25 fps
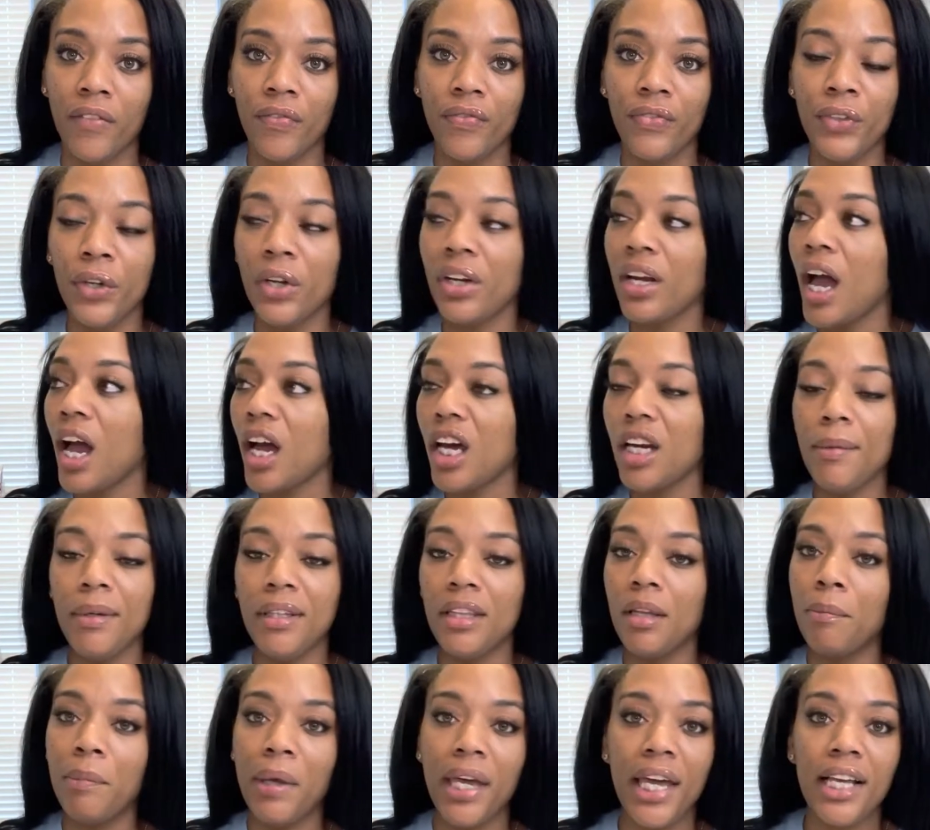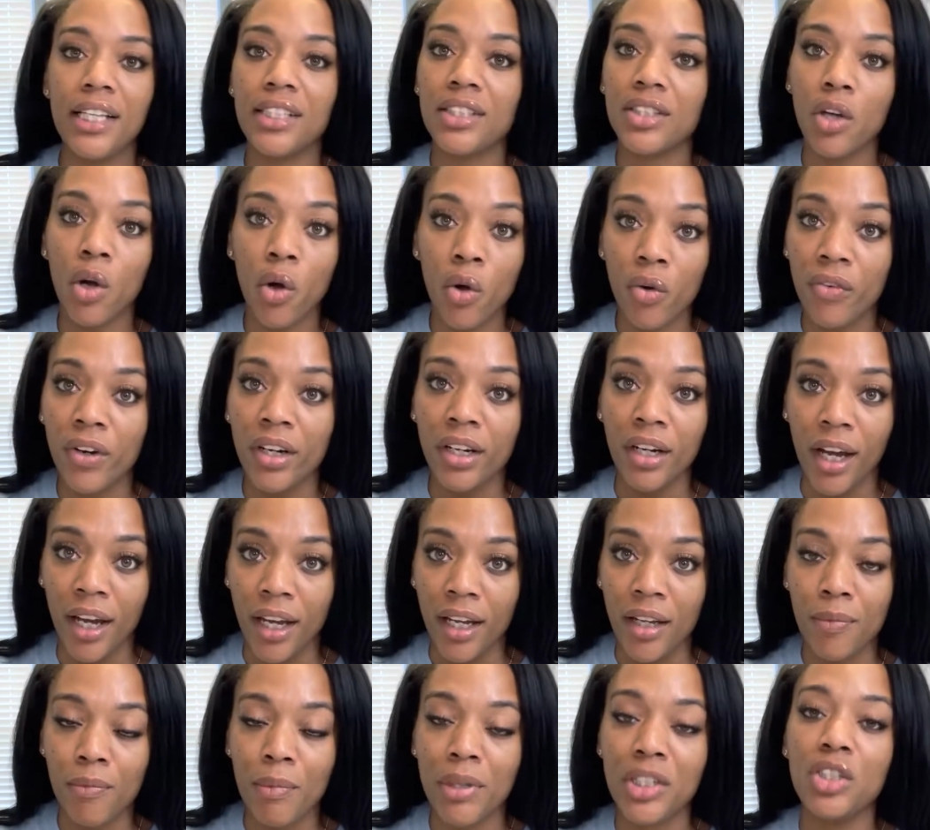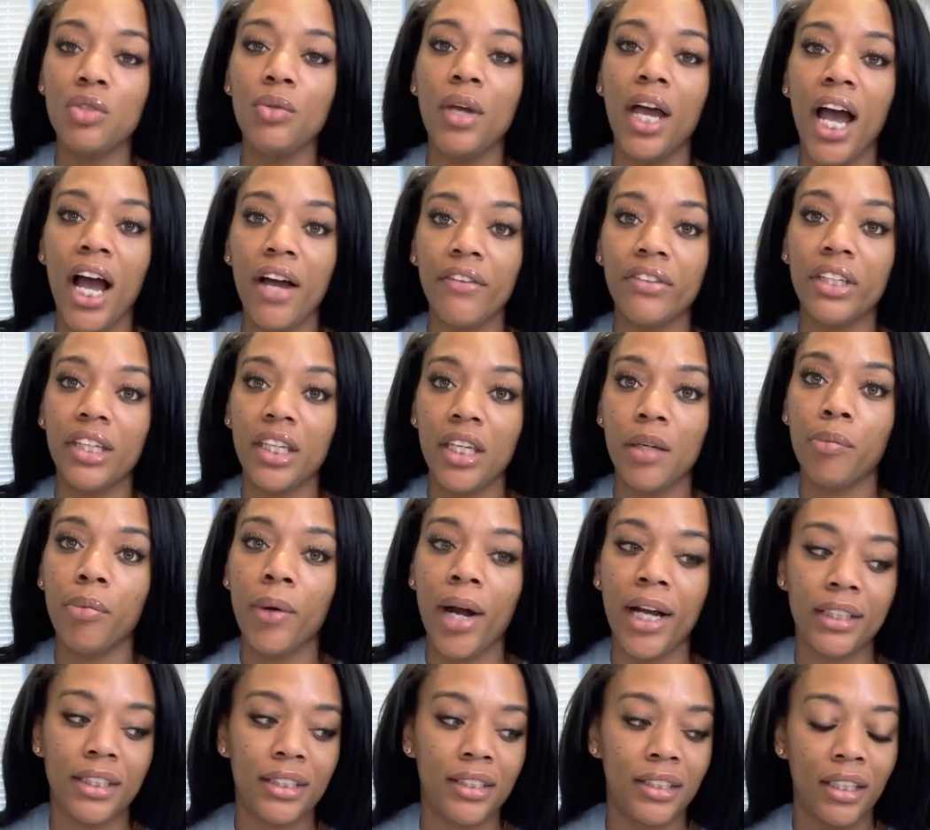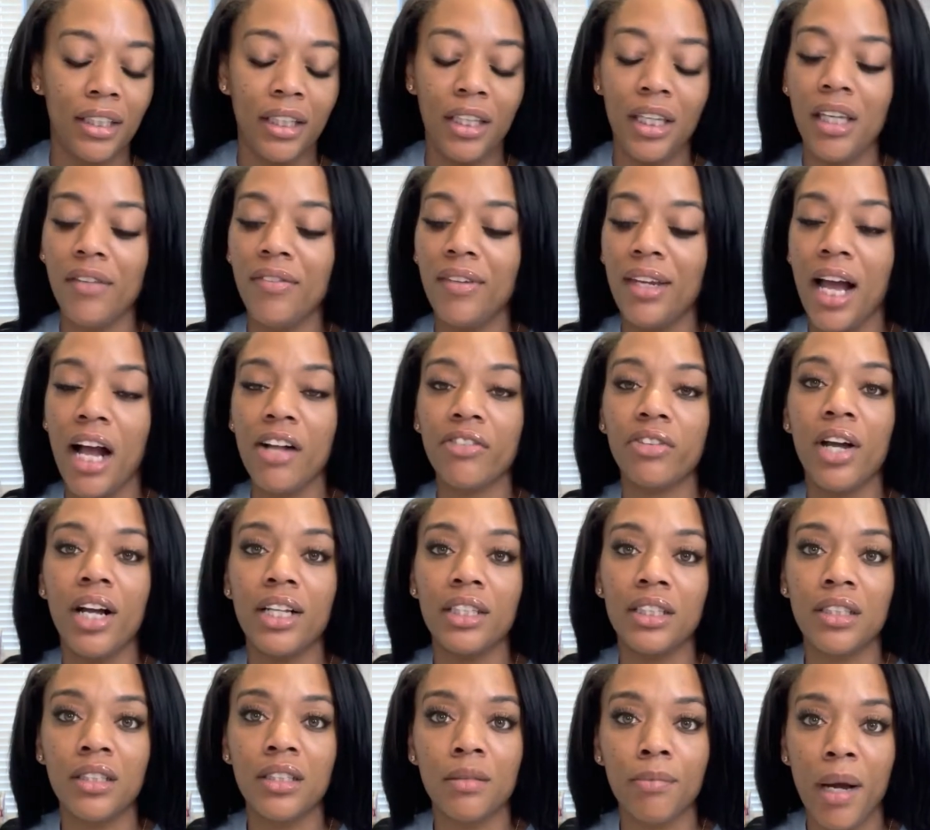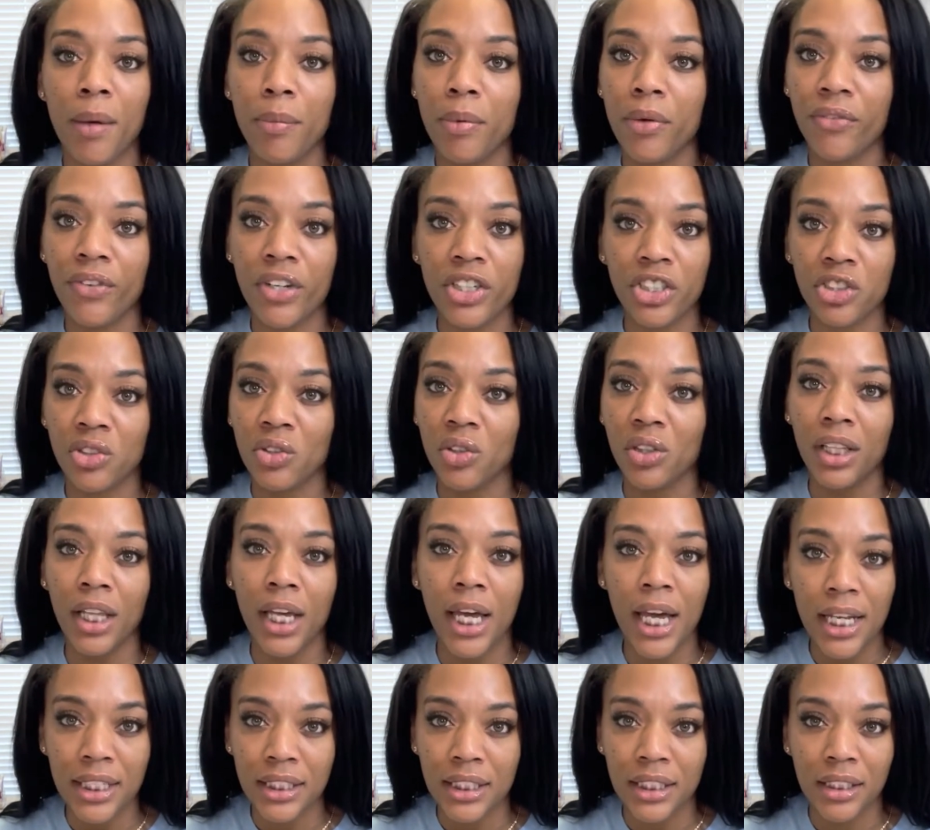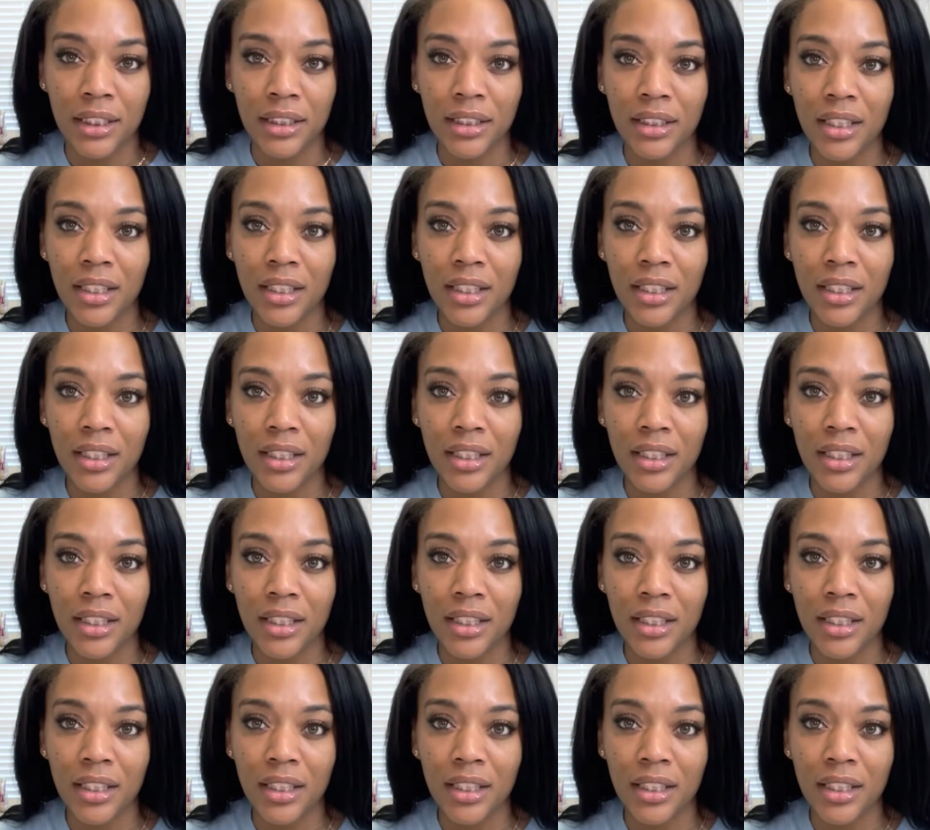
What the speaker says: You're not gonna be the best overnight, but you have to keep practicing. Even after I took my professional classes,